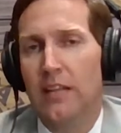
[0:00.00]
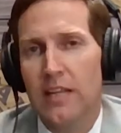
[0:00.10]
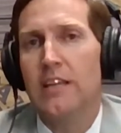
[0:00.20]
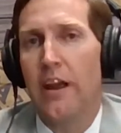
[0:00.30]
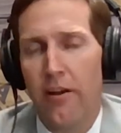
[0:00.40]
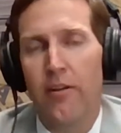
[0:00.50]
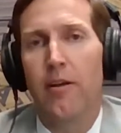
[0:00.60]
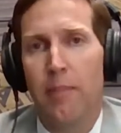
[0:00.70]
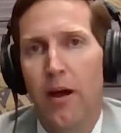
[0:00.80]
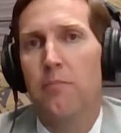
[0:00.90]
He cared
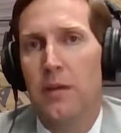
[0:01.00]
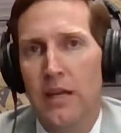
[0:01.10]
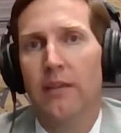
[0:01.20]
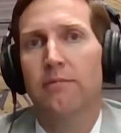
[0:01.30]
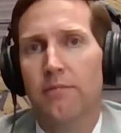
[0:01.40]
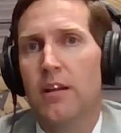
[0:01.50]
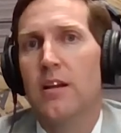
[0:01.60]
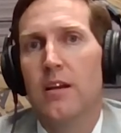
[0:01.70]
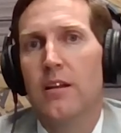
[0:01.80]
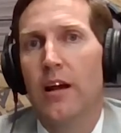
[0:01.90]
about me
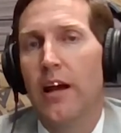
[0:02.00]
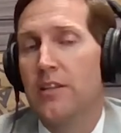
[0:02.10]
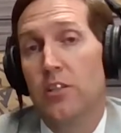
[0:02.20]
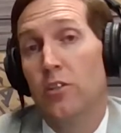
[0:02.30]
as a